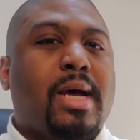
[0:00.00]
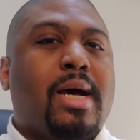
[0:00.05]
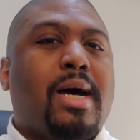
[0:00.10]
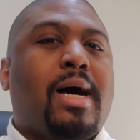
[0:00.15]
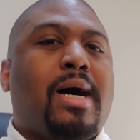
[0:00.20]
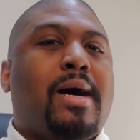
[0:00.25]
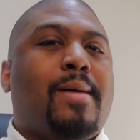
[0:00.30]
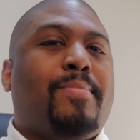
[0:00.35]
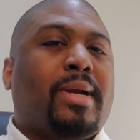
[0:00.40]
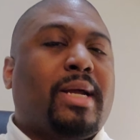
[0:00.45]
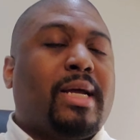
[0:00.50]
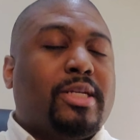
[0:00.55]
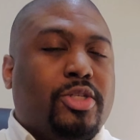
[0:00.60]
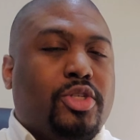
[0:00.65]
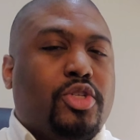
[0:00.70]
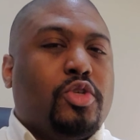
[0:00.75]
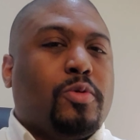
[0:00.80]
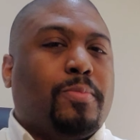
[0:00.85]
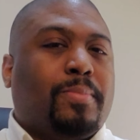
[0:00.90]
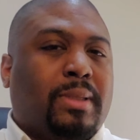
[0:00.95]
Uh, but I
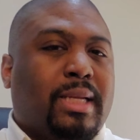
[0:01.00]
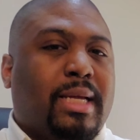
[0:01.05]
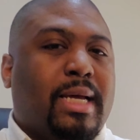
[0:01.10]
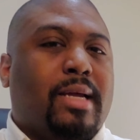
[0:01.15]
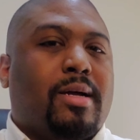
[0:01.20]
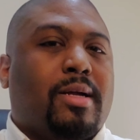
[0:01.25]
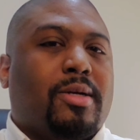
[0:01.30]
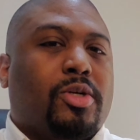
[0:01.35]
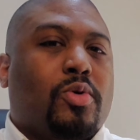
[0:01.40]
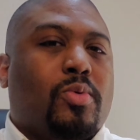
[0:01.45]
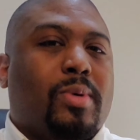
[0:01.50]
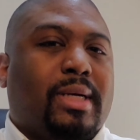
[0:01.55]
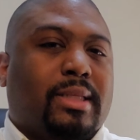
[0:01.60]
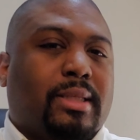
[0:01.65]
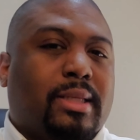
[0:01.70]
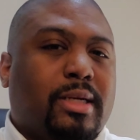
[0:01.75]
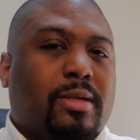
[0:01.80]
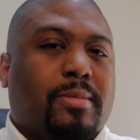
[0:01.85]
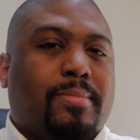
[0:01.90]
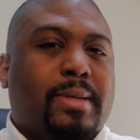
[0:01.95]
do plan on going a
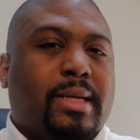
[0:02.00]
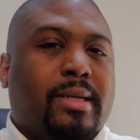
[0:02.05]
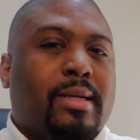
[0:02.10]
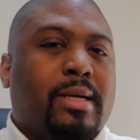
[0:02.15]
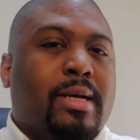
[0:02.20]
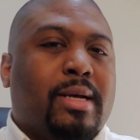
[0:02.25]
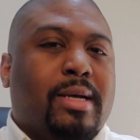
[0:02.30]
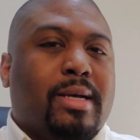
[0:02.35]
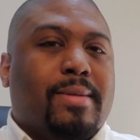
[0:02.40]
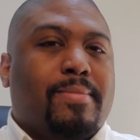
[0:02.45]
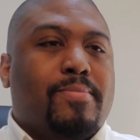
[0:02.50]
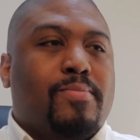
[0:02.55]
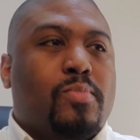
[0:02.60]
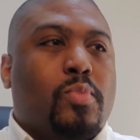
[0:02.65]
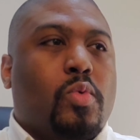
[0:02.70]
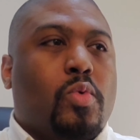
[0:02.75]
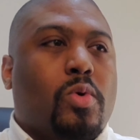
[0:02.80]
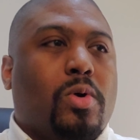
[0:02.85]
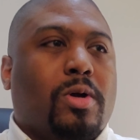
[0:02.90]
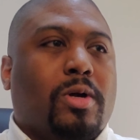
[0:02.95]
little bit
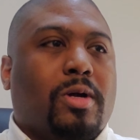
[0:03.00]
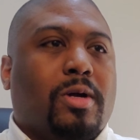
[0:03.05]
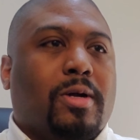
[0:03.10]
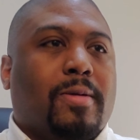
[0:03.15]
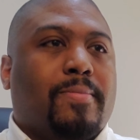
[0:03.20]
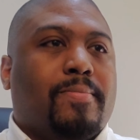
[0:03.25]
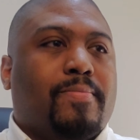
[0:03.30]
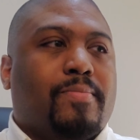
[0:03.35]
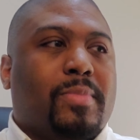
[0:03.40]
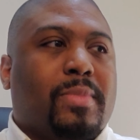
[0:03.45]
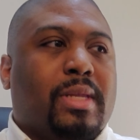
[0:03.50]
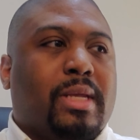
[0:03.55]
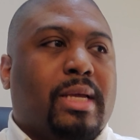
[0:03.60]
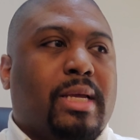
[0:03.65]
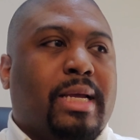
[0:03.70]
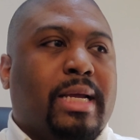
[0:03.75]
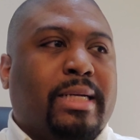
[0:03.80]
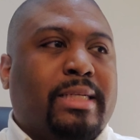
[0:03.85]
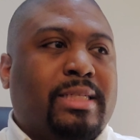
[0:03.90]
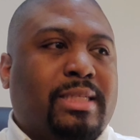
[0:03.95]
more
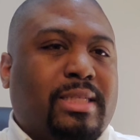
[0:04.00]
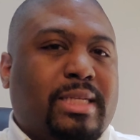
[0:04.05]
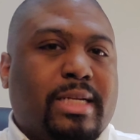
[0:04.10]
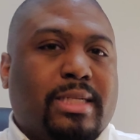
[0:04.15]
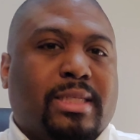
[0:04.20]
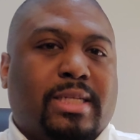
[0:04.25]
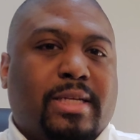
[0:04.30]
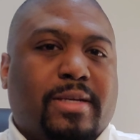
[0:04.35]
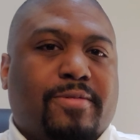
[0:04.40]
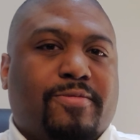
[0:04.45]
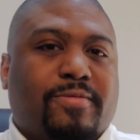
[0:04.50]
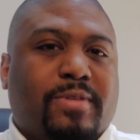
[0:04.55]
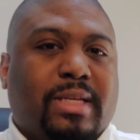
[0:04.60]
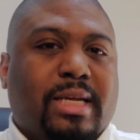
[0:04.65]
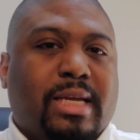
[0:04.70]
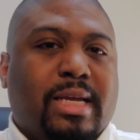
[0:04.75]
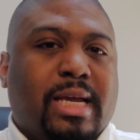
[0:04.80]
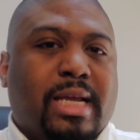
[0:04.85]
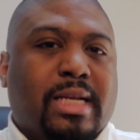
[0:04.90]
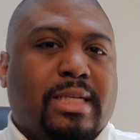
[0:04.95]

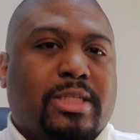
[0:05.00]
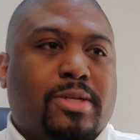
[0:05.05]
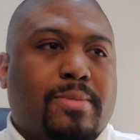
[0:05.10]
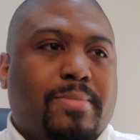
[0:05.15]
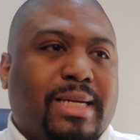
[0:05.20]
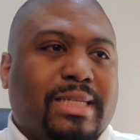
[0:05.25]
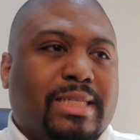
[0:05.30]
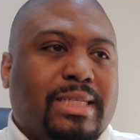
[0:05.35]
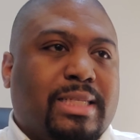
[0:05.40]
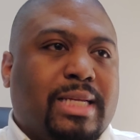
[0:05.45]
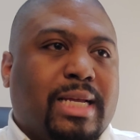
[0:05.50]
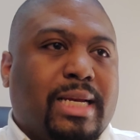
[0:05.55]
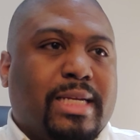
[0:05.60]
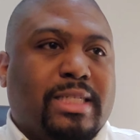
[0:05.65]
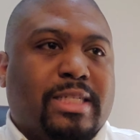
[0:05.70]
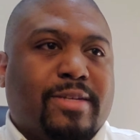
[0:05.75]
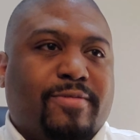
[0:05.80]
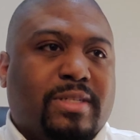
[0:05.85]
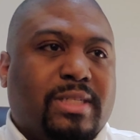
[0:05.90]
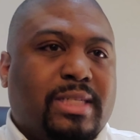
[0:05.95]
extensively into my
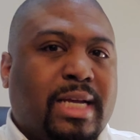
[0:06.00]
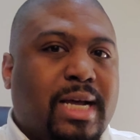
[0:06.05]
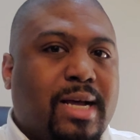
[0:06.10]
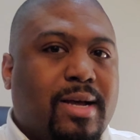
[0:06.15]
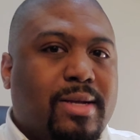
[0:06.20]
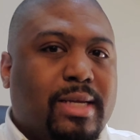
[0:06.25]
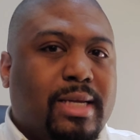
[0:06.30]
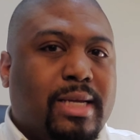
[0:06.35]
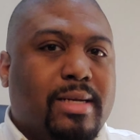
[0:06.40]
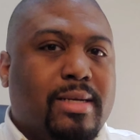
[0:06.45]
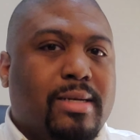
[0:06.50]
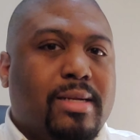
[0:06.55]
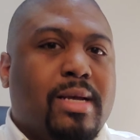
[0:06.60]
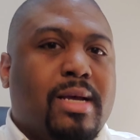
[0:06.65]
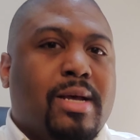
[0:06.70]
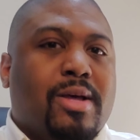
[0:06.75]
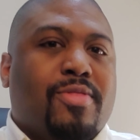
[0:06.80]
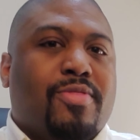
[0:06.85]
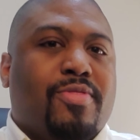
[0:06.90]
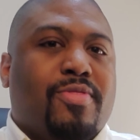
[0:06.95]
studies of Italian
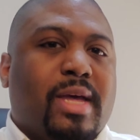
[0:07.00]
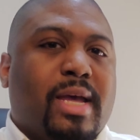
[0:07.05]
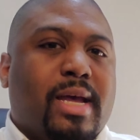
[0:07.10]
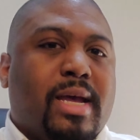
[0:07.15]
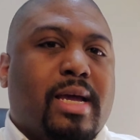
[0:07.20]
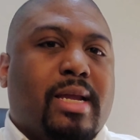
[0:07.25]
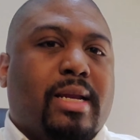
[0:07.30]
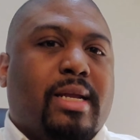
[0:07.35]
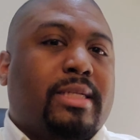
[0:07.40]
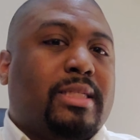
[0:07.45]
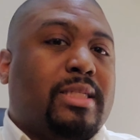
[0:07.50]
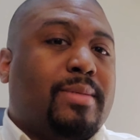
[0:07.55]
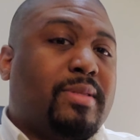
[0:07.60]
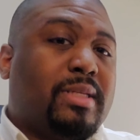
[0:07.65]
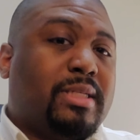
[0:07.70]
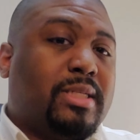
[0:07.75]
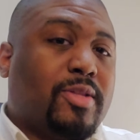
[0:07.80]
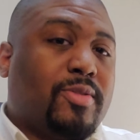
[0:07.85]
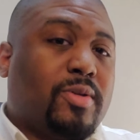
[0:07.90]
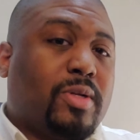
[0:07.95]
than in some of
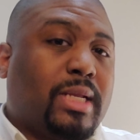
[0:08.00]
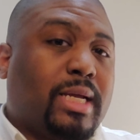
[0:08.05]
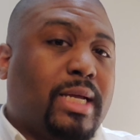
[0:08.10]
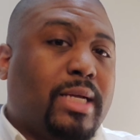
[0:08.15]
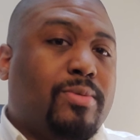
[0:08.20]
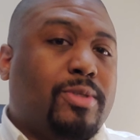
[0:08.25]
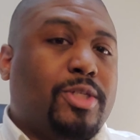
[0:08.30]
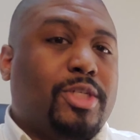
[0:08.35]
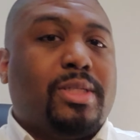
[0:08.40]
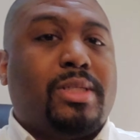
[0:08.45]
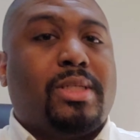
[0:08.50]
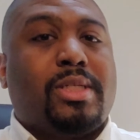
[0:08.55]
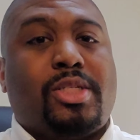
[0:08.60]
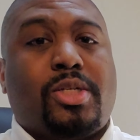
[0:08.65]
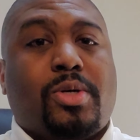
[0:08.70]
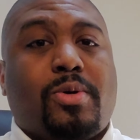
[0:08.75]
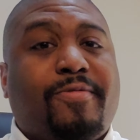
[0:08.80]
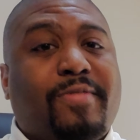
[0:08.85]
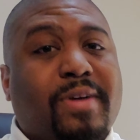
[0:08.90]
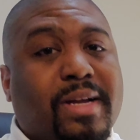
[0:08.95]
these other languages.
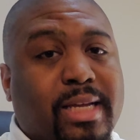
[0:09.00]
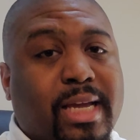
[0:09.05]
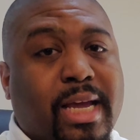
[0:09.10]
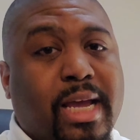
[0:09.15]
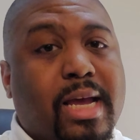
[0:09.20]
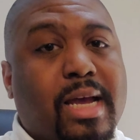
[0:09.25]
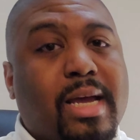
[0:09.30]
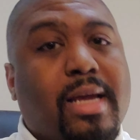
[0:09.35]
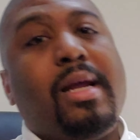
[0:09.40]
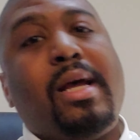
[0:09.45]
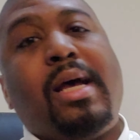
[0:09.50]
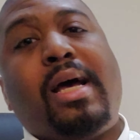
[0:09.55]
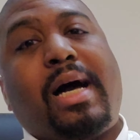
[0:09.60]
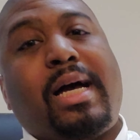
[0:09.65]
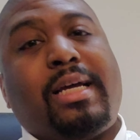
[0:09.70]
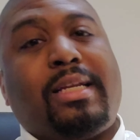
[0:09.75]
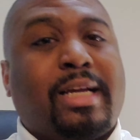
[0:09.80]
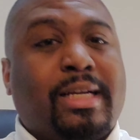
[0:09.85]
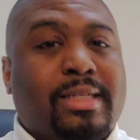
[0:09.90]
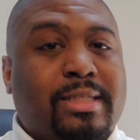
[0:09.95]
So if I can,
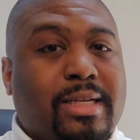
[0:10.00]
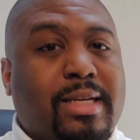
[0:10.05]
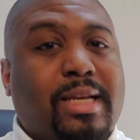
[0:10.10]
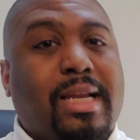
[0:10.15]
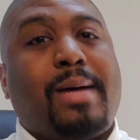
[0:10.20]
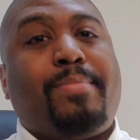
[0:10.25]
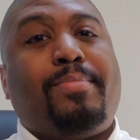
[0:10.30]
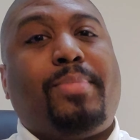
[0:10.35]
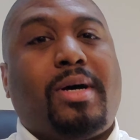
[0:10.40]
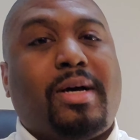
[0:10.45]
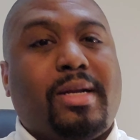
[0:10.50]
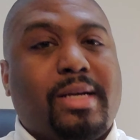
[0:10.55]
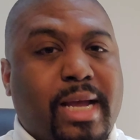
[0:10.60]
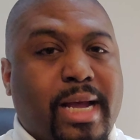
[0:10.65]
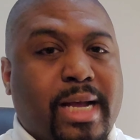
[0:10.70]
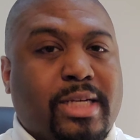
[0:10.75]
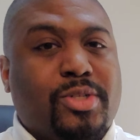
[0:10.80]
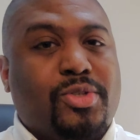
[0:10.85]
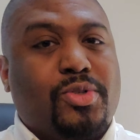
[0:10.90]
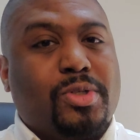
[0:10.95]
I'd like to lop on
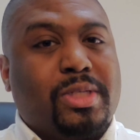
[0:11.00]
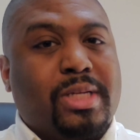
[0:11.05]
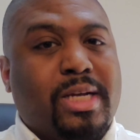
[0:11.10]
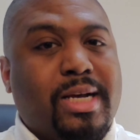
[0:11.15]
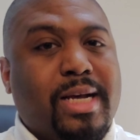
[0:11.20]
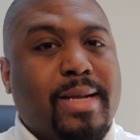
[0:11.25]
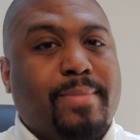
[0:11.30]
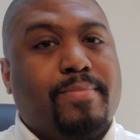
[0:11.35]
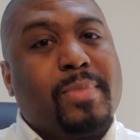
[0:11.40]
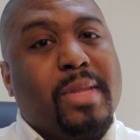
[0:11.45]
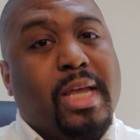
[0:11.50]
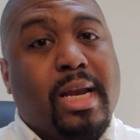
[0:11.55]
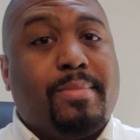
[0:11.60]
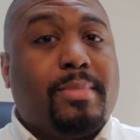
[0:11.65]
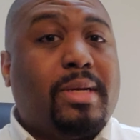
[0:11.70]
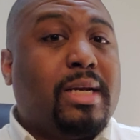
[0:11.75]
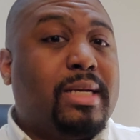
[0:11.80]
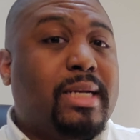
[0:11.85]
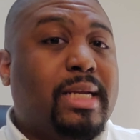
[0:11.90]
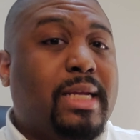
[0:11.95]
extra time, and I'm
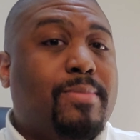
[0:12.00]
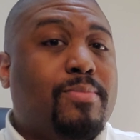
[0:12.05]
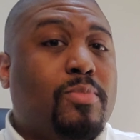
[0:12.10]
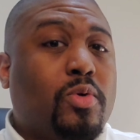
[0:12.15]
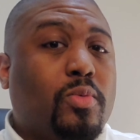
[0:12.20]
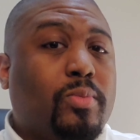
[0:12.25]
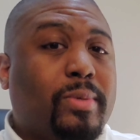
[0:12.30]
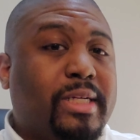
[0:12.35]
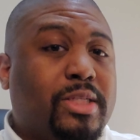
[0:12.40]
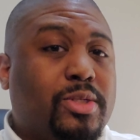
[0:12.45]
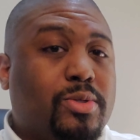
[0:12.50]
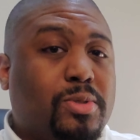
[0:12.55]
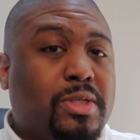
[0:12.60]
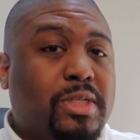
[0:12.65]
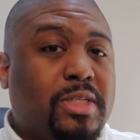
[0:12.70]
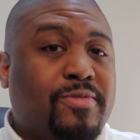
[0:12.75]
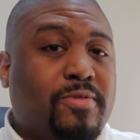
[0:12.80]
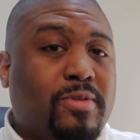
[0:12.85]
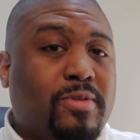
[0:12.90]
going to need more resources for